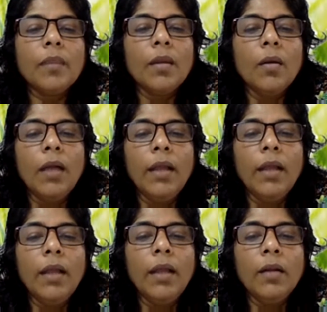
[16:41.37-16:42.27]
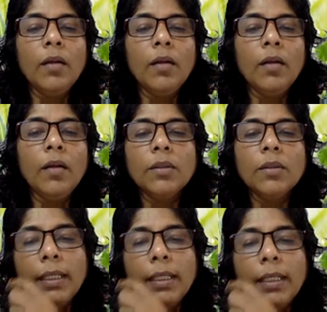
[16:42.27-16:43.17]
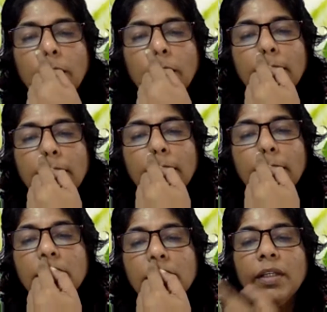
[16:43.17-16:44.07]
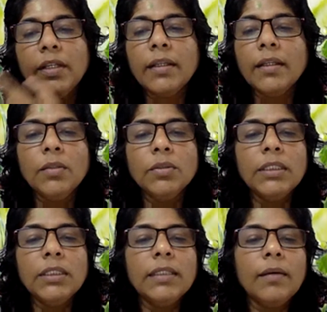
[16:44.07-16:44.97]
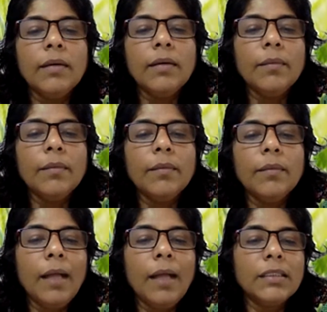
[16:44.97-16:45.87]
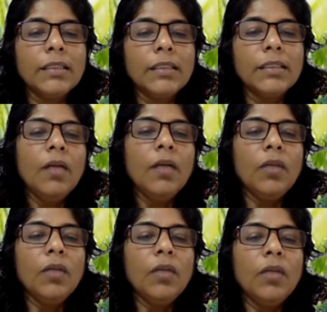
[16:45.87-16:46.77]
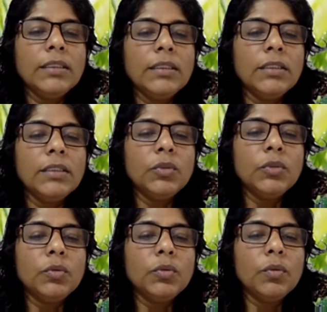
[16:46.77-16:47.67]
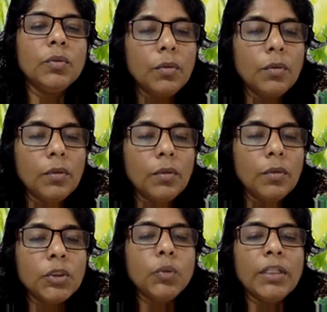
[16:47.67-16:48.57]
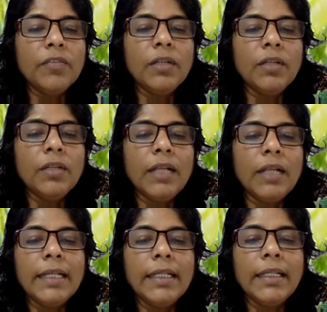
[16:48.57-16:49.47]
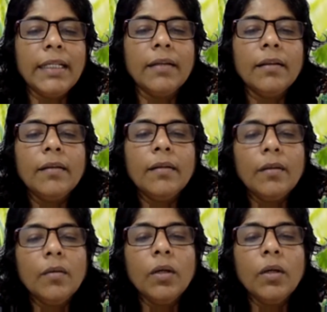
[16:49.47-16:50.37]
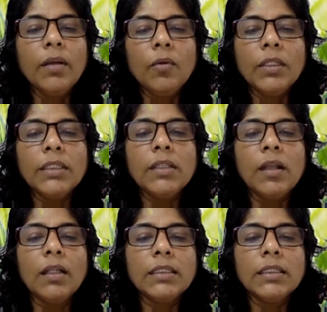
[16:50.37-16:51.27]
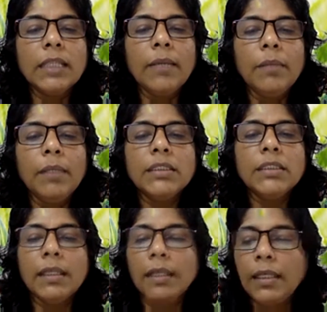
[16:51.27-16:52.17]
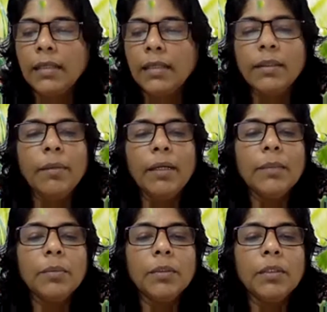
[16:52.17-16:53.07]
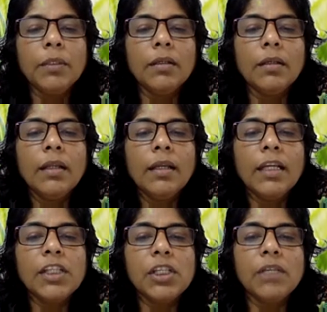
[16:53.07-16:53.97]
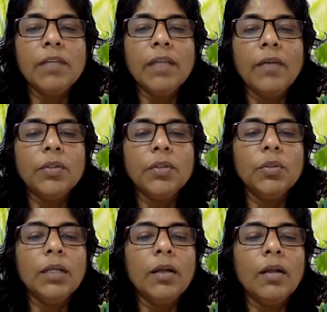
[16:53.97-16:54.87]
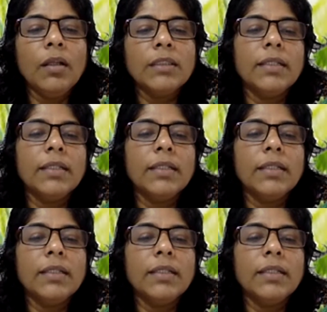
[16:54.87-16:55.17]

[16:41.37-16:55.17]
analogies. Okay, so suppose if you are using the maths, 46 is to 24 as 19. Okay, what is the answers? A, B, C. Here the multiplication we have to do the answer.